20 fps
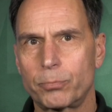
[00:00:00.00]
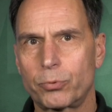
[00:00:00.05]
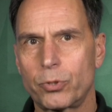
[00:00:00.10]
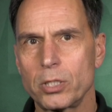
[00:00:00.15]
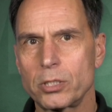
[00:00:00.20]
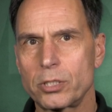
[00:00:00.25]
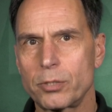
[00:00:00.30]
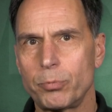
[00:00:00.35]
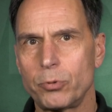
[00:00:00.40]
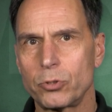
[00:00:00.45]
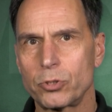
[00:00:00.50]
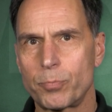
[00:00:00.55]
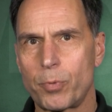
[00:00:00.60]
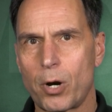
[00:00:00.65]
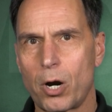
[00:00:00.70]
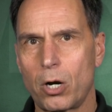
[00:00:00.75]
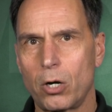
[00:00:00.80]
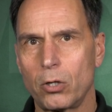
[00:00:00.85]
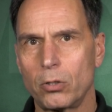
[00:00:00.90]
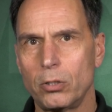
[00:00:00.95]
principles
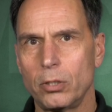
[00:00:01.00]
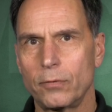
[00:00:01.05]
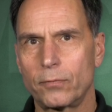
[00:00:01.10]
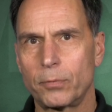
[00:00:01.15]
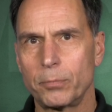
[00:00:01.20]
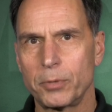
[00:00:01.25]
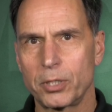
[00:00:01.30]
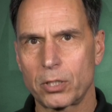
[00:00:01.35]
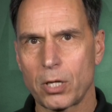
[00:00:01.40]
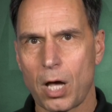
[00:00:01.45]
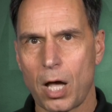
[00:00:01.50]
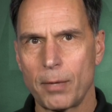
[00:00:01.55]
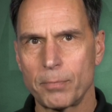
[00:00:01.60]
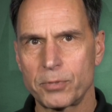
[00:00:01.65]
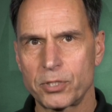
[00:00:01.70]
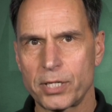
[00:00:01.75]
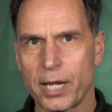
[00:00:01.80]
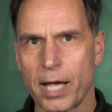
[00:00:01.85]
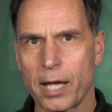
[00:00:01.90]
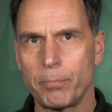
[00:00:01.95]
borrowed from the
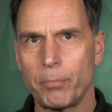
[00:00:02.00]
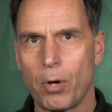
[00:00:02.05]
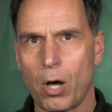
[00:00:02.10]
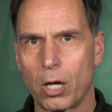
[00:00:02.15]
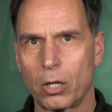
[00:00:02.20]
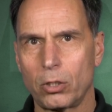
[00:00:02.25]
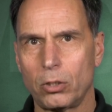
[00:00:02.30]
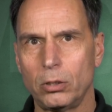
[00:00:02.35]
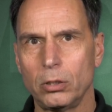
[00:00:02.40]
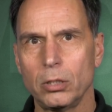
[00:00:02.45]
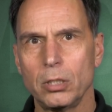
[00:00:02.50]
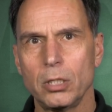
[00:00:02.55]
CompStat model